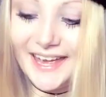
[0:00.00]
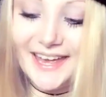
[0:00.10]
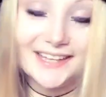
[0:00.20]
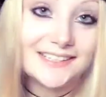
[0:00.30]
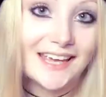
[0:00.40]

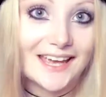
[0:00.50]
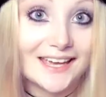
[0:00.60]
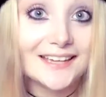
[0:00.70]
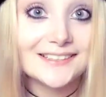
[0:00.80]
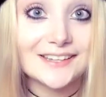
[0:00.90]
It
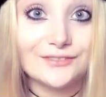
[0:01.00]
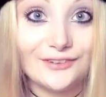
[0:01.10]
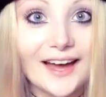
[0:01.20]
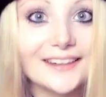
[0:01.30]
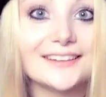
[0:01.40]
is in
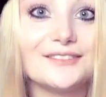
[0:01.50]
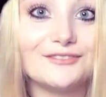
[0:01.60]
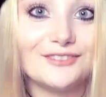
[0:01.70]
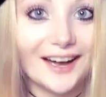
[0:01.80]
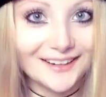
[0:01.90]
fact a
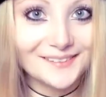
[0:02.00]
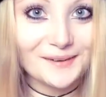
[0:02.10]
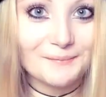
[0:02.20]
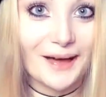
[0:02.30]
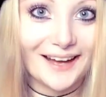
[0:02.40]
vinyl
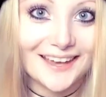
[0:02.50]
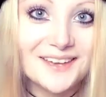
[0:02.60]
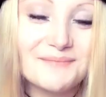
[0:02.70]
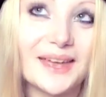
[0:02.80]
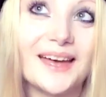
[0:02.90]

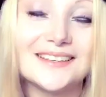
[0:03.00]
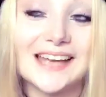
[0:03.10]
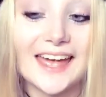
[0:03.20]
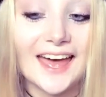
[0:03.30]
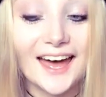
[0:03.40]
unpacking because
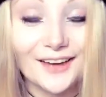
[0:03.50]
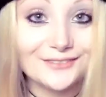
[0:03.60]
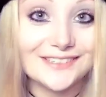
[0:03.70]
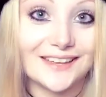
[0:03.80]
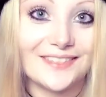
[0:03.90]
I
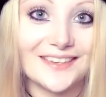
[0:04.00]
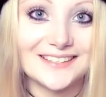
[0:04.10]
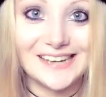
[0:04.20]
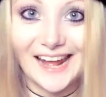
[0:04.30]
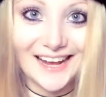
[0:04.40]
haven't done
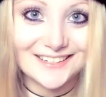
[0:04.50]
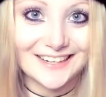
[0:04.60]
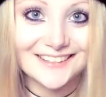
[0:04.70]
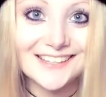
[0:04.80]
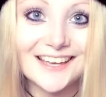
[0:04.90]
this in
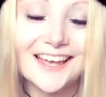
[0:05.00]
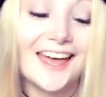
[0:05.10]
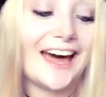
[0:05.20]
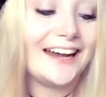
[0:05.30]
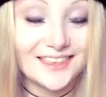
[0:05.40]
ages,
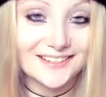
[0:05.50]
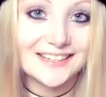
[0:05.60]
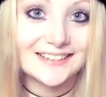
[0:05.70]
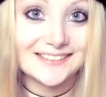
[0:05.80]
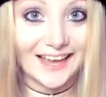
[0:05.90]
and this
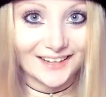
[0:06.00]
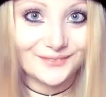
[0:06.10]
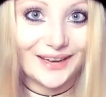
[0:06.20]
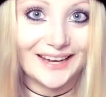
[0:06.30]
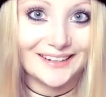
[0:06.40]
exact
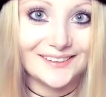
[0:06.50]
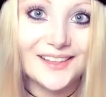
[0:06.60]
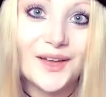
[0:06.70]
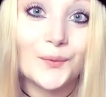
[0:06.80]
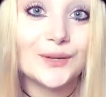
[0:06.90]
vinyl,
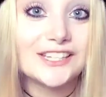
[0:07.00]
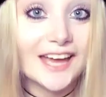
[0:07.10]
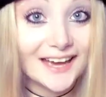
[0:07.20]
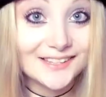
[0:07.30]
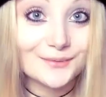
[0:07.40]
which
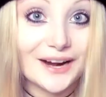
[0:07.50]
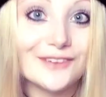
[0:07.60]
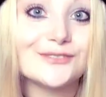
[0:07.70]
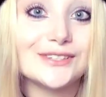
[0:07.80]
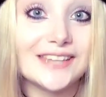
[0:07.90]
has
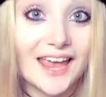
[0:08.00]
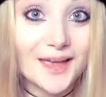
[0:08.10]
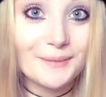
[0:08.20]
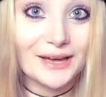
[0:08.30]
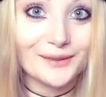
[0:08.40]
arrived today
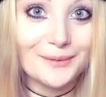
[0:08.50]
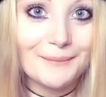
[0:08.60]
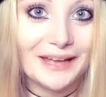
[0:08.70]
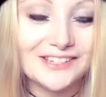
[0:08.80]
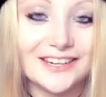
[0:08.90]
in my Gloomy
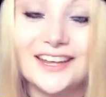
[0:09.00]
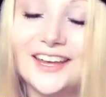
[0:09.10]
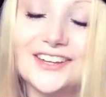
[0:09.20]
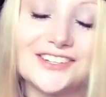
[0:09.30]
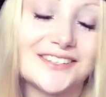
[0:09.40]
Mansion,
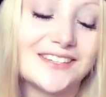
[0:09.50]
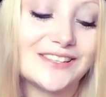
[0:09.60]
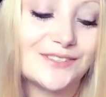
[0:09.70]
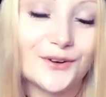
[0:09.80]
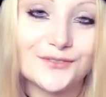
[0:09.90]
just
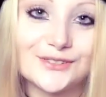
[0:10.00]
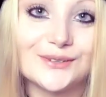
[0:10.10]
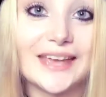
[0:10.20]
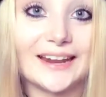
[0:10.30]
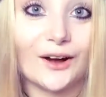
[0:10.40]
deserves to
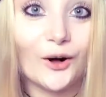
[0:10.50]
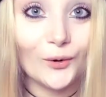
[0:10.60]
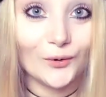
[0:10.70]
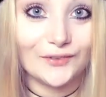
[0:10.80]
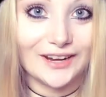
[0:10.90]
get a
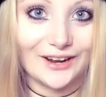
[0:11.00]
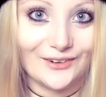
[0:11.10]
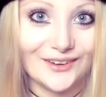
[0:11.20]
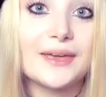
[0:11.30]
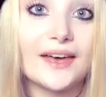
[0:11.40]
whole
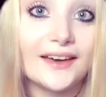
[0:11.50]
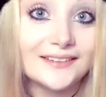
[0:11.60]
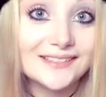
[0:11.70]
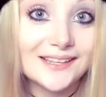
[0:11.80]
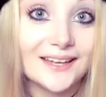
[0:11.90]
video
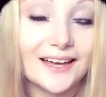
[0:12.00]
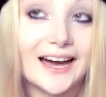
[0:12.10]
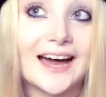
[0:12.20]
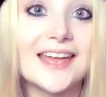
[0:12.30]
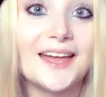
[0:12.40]
because
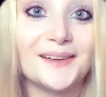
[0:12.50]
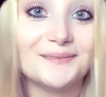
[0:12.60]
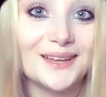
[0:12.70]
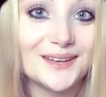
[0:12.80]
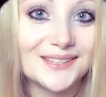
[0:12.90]
I
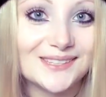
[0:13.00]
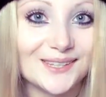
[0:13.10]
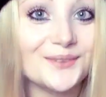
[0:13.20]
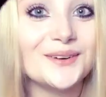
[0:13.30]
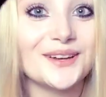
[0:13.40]
am
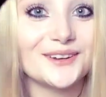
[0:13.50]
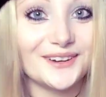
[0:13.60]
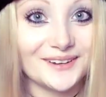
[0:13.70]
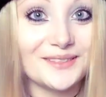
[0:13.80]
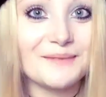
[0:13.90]
so
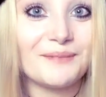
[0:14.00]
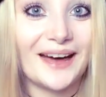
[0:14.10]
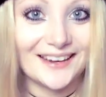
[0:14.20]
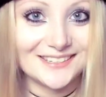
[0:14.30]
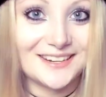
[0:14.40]
incredibly
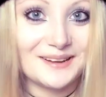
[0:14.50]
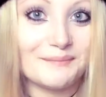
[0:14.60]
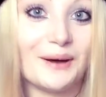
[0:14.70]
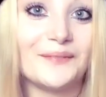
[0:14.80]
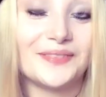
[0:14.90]
passionate
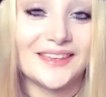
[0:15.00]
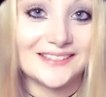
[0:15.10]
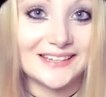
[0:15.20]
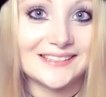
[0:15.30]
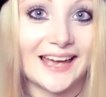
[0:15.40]
about
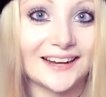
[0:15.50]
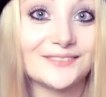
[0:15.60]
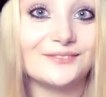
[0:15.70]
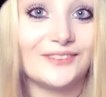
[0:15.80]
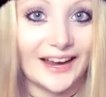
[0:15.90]
this exact
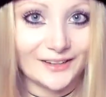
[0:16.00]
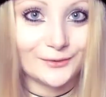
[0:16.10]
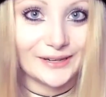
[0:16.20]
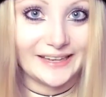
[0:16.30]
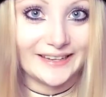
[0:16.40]
vinyl
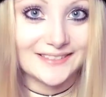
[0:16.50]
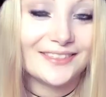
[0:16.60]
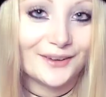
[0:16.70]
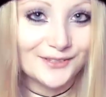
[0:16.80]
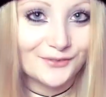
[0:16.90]
release.
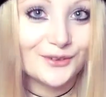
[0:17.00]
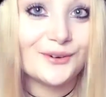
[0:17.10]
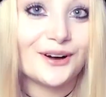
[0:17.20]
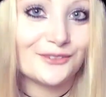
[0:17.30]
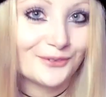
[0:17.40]
Those of you
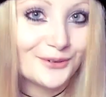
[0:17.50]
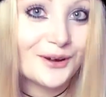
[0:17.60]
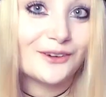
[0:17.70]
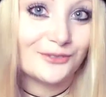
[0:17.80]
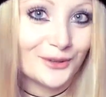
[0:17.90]
who
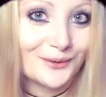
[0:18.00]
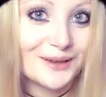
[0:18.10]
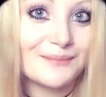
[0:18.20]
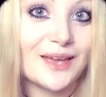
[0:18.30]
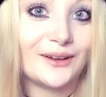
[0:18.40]
are
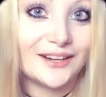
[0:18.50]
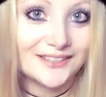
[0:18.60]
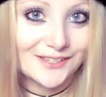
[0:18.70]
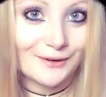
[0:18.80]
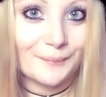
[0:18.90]
following me on
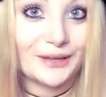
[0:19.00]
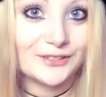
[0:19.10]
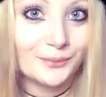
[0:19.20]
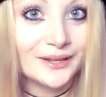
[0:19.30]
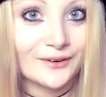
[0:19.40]
Instagram and
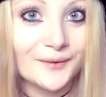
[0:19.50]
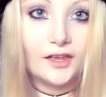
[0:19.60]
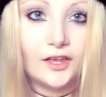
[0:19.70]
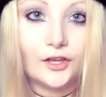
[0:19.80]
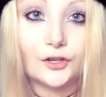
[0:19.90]
Twitter
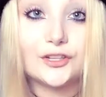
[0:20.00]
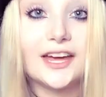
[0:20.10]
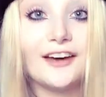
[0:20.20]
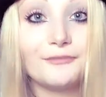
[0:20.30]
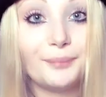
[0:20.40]
could
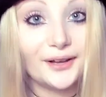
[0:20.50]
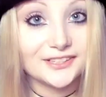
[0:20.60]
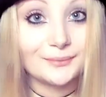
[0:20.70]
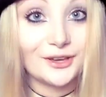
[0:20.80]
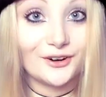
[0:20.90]
have
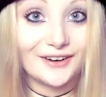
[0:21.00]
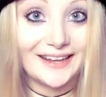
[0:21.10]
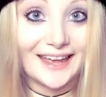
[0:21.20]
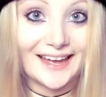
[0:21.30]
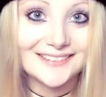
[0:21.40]
possibly already
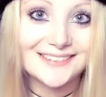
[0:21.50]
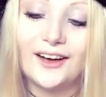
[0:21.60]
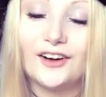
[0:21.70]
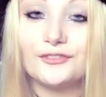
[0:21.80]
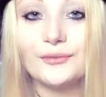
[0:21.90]
guessed
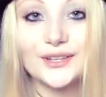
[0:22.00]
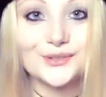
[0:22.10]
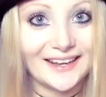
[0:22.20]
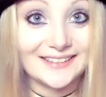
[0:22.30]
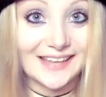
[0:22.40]
of which
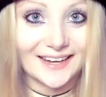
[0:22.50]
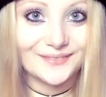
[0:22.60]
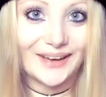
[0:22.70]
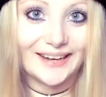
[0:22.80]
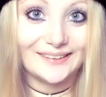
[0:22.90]
exact
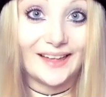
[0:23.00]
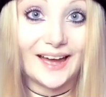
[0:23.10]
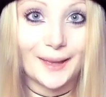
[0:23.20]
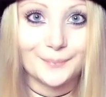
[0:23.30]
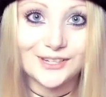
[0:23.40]
vinyl
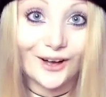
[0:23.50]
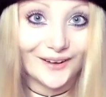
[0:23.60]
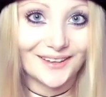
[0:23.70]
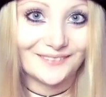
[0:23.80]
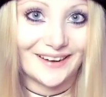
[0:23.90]
I am
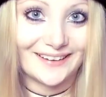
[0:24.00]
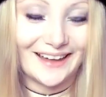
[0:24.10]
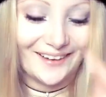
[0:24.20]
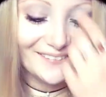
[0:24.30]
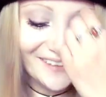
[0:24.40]
talking right
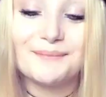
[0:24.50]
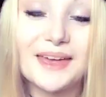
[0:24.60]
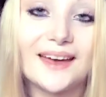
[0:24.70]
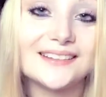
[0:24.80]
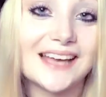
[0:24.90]
now,
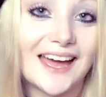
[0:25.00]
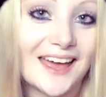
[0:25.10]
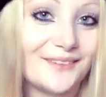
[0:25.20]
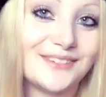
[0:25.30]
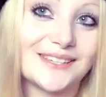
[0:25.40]
because I
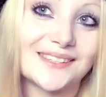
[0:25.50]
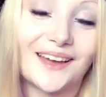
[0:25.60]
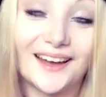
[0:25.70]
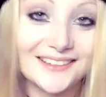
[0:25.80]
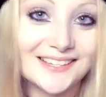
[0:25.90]
have just
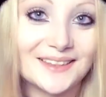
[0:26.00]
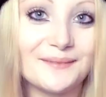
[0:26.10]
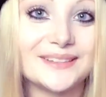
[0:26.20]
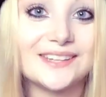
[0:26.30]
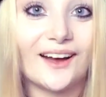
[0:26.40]
constantly
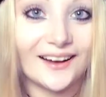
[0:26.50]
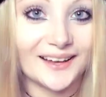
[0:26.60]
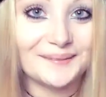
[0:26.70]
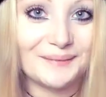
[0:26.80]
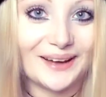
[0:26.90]
been
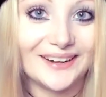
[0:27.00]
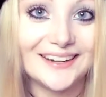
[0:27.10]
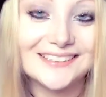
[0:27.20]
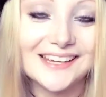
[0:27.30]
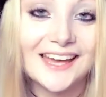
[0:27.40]
talking about
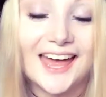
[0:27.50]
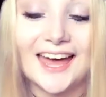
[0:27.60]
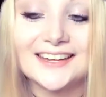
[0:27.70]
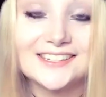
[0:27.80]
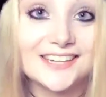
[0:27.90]
it
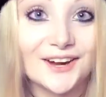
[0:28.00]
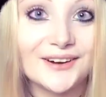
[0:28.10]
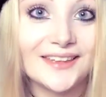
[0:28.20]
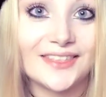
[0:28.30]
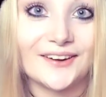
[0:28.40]
and
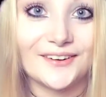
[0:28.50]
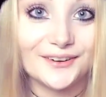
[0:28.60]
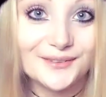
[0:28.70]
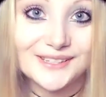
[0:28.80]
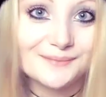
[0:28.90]
sharing
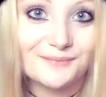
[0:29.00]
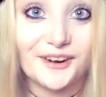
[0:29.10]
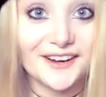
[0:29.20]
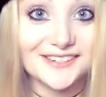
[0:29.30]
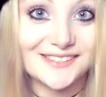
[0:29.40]
their
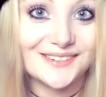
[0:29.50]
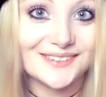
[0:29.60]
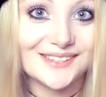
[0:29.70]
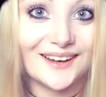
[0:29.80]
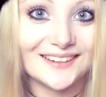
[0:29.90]
precious new
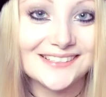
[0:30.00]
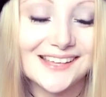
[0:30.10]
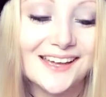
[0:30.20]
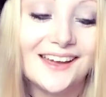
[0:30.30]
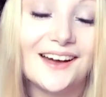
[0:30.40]
songs
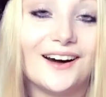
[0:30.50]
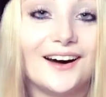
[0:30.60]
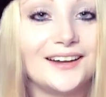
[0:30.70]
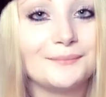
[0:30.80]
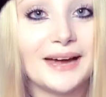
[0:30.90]

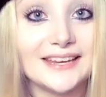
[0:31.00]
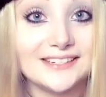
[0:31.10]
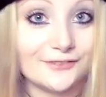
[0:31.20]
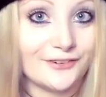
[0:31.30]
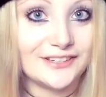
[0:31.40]
on my
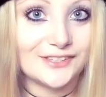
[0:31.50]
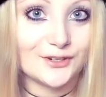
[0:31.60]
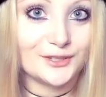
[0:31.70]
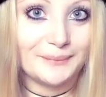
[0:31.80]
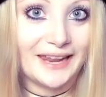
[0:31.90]
different
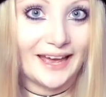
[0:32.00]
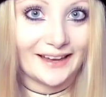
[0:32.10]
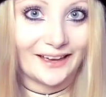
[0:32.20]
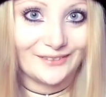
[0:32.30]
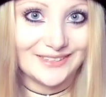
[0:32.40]
social media
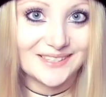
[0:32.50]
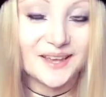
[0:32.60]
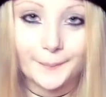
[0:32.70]
accounts.